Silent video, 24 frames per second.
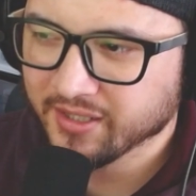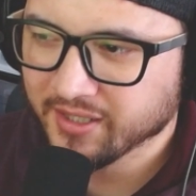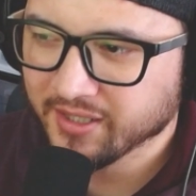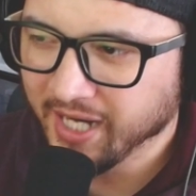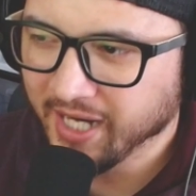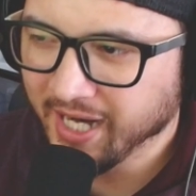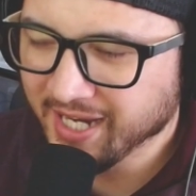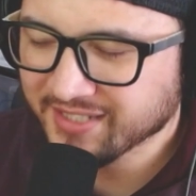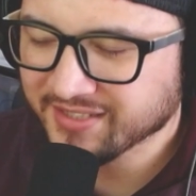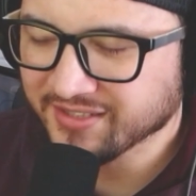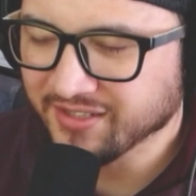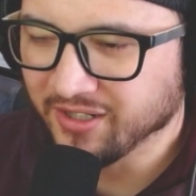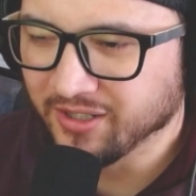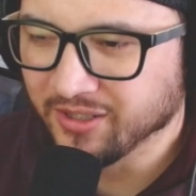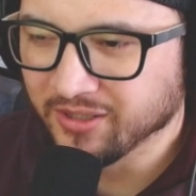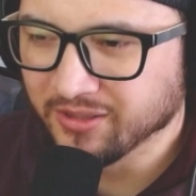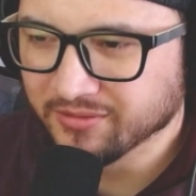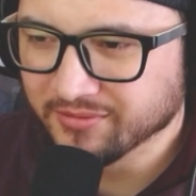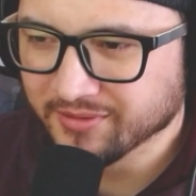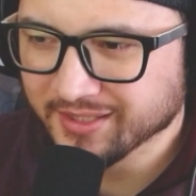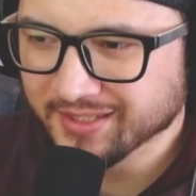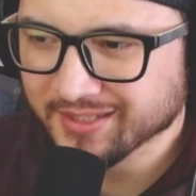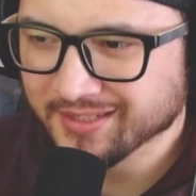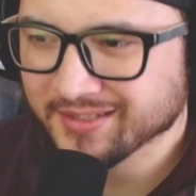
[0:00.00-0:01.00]
as
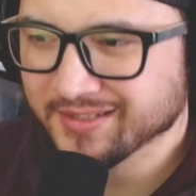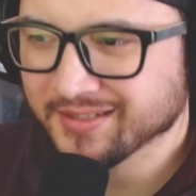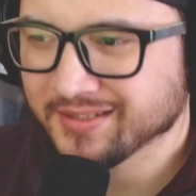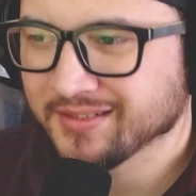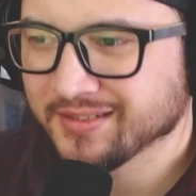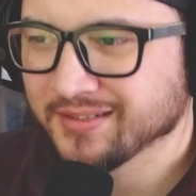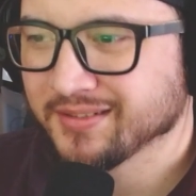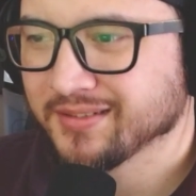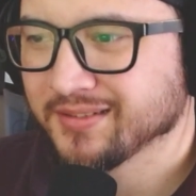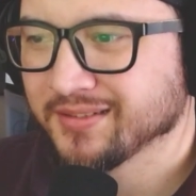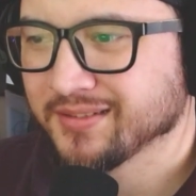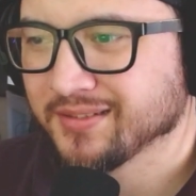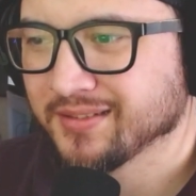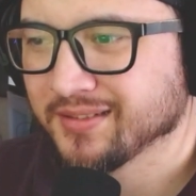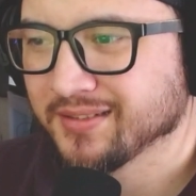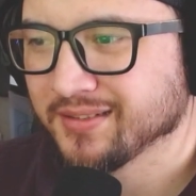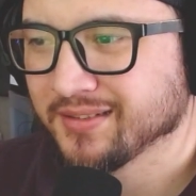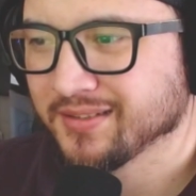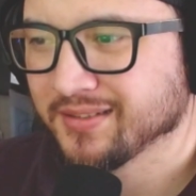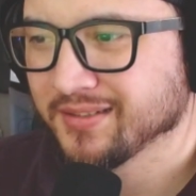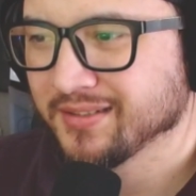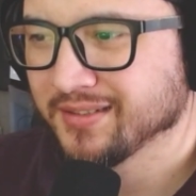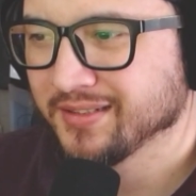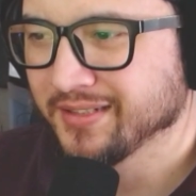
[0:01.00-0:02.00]
always,
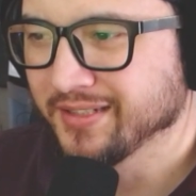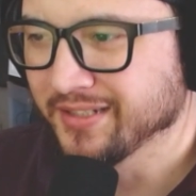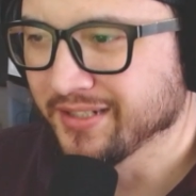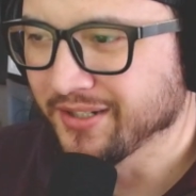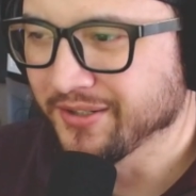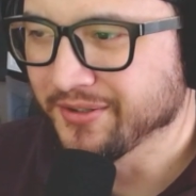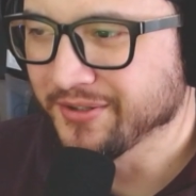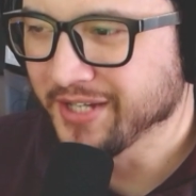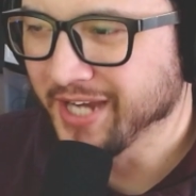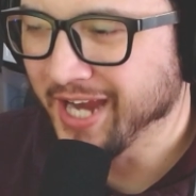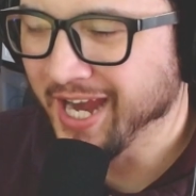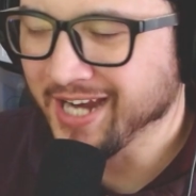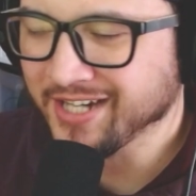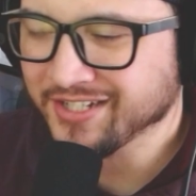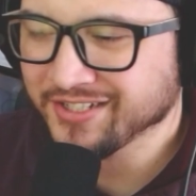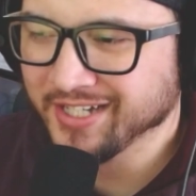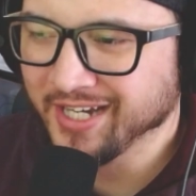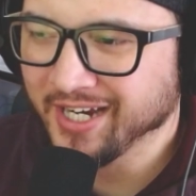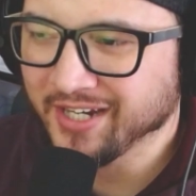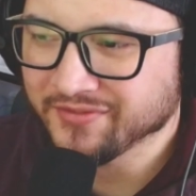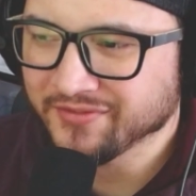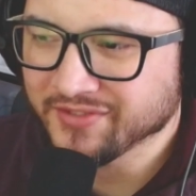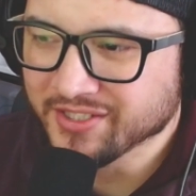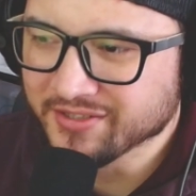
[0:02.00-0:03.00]
you know, you actually
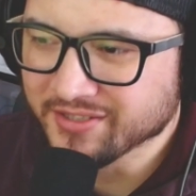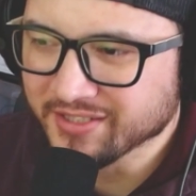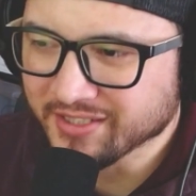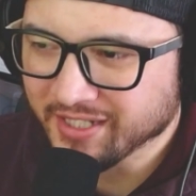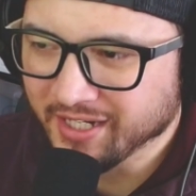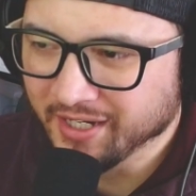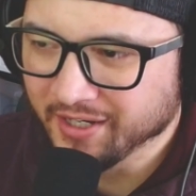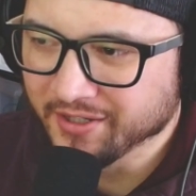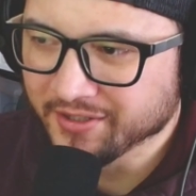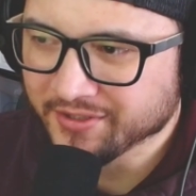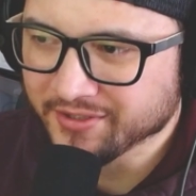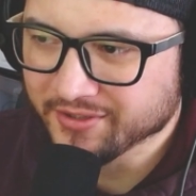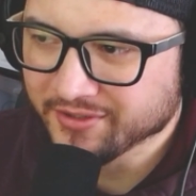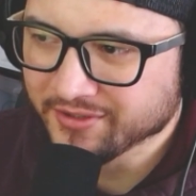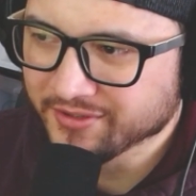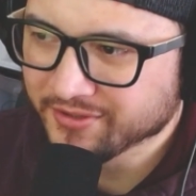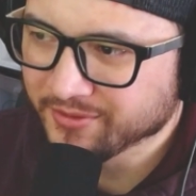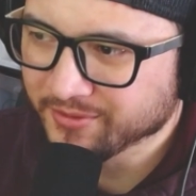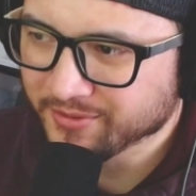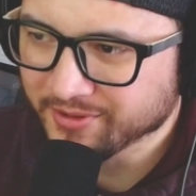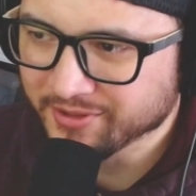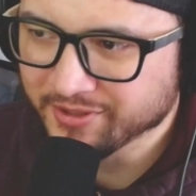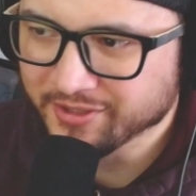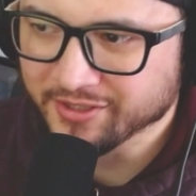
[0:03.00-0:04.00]
have to use the character in
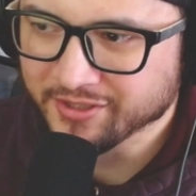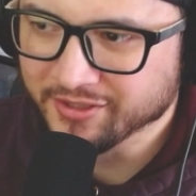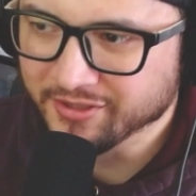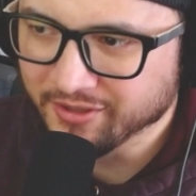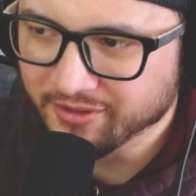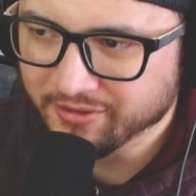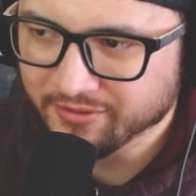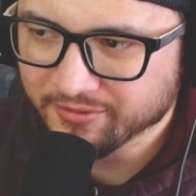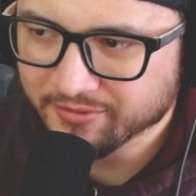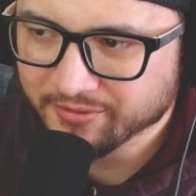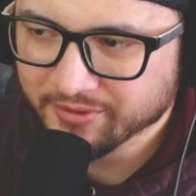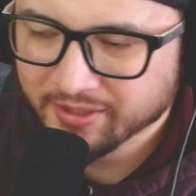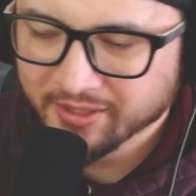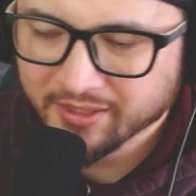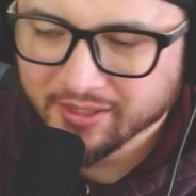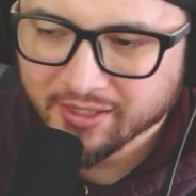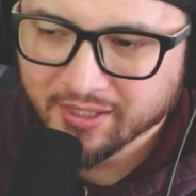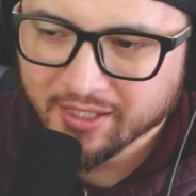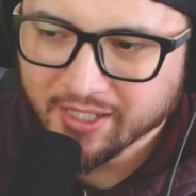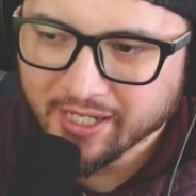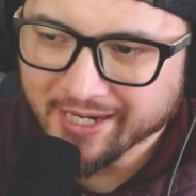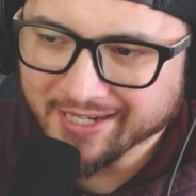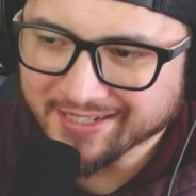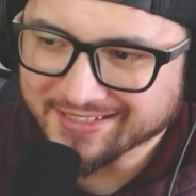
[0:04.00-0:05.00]
order to know
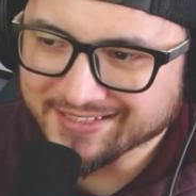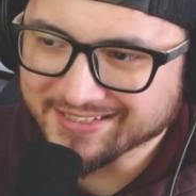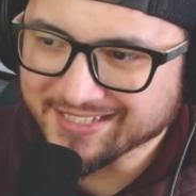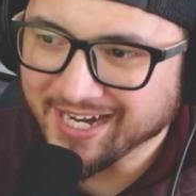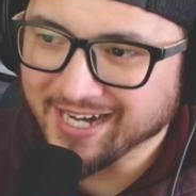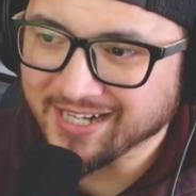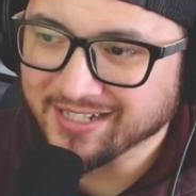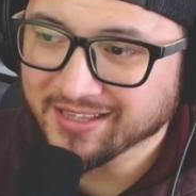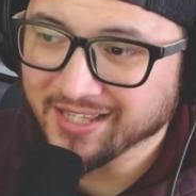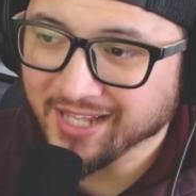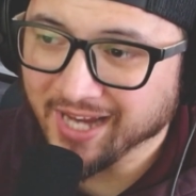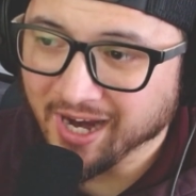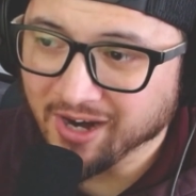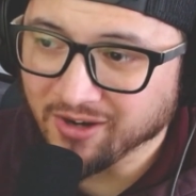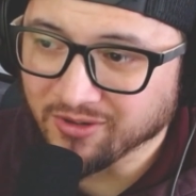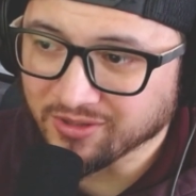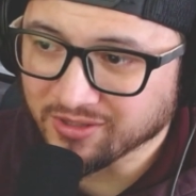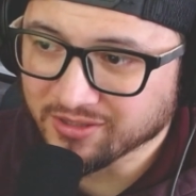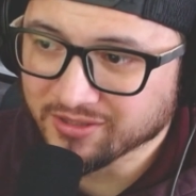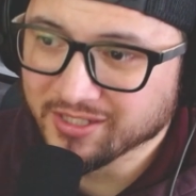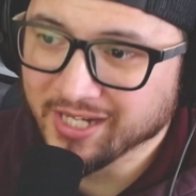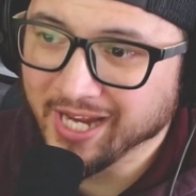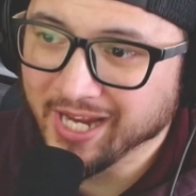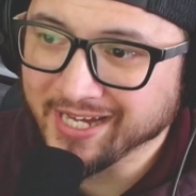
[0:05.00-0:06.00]
exactly how
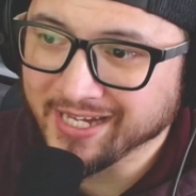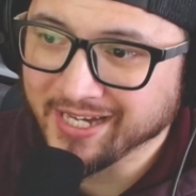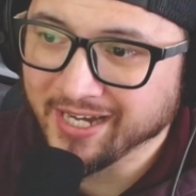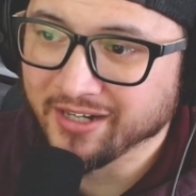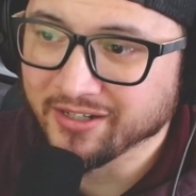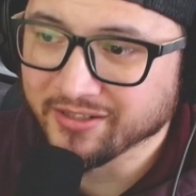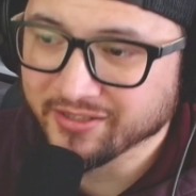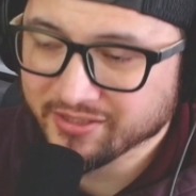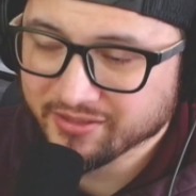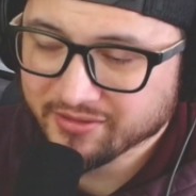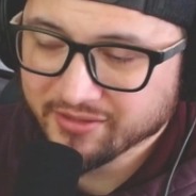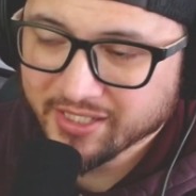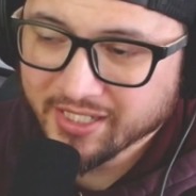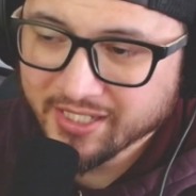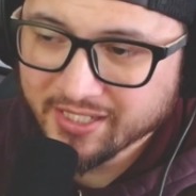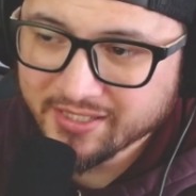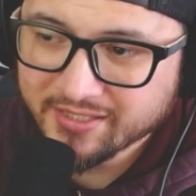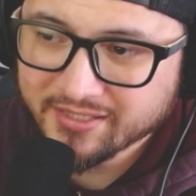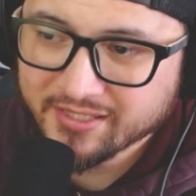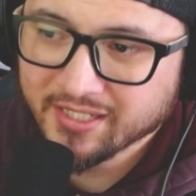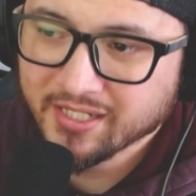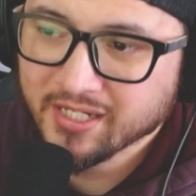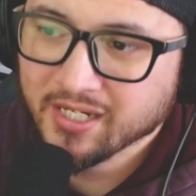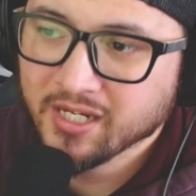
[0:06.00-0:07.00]
good a character
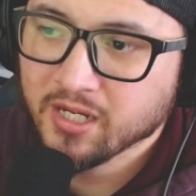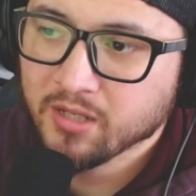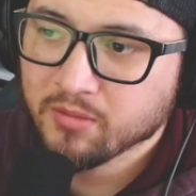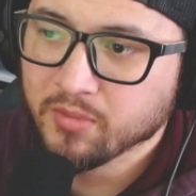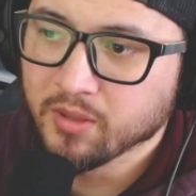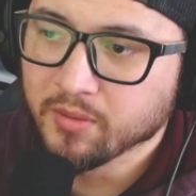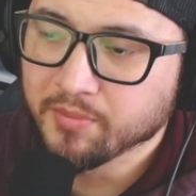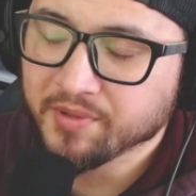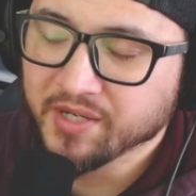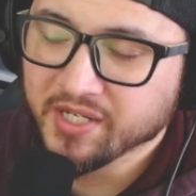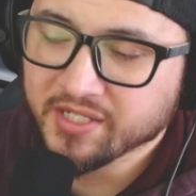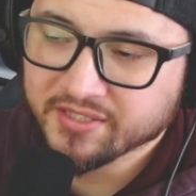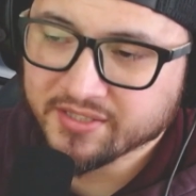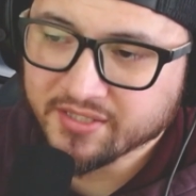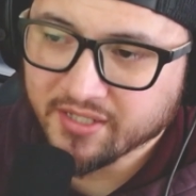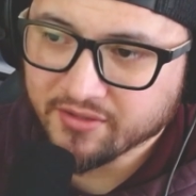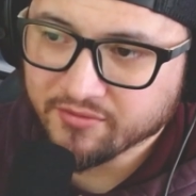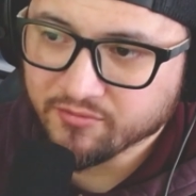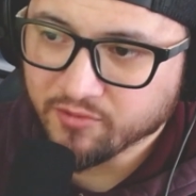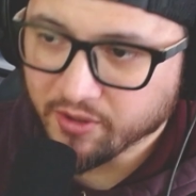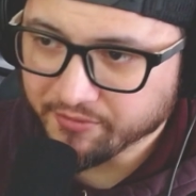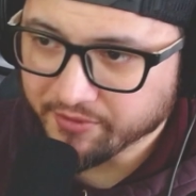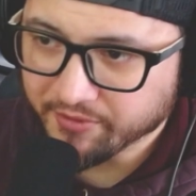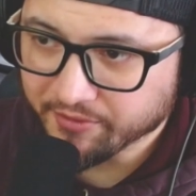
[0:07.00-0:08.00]
is. But based on
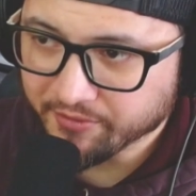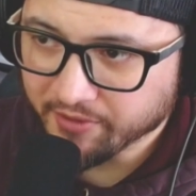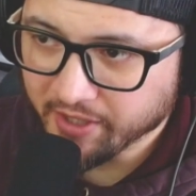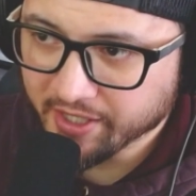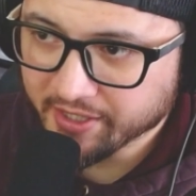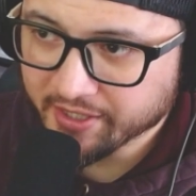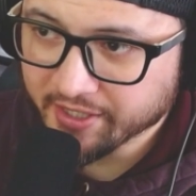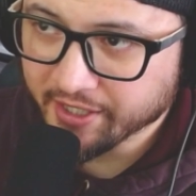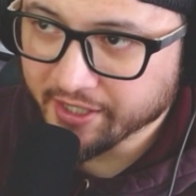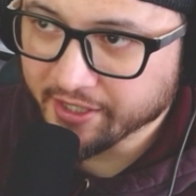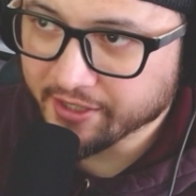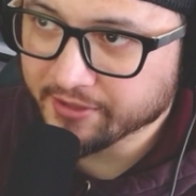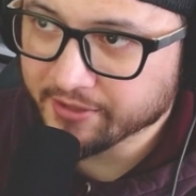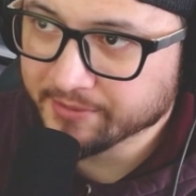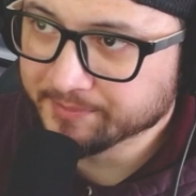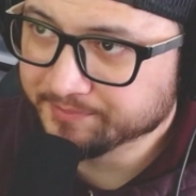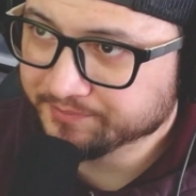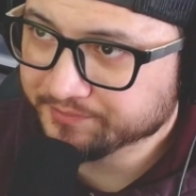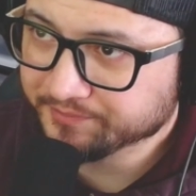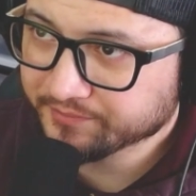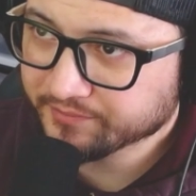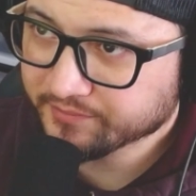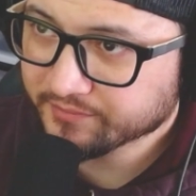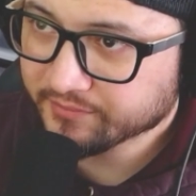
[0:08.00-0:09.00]
what we read here,
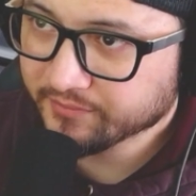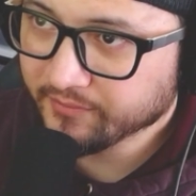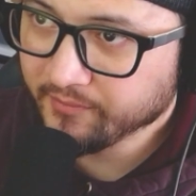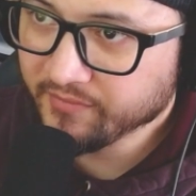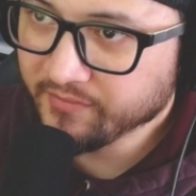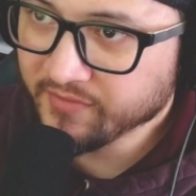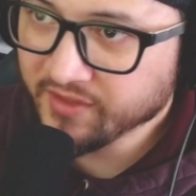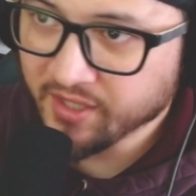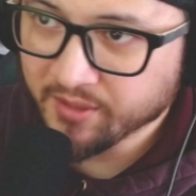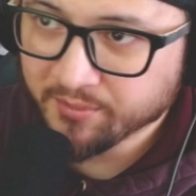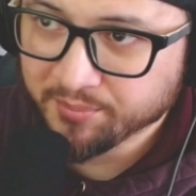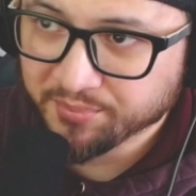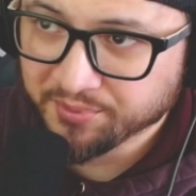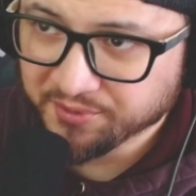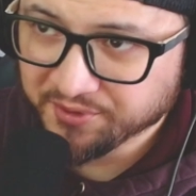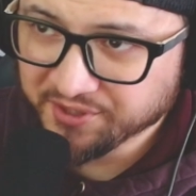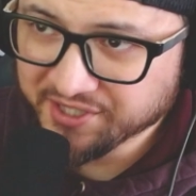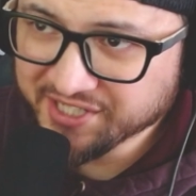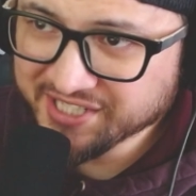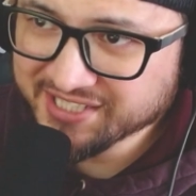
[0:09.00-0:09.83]
pretty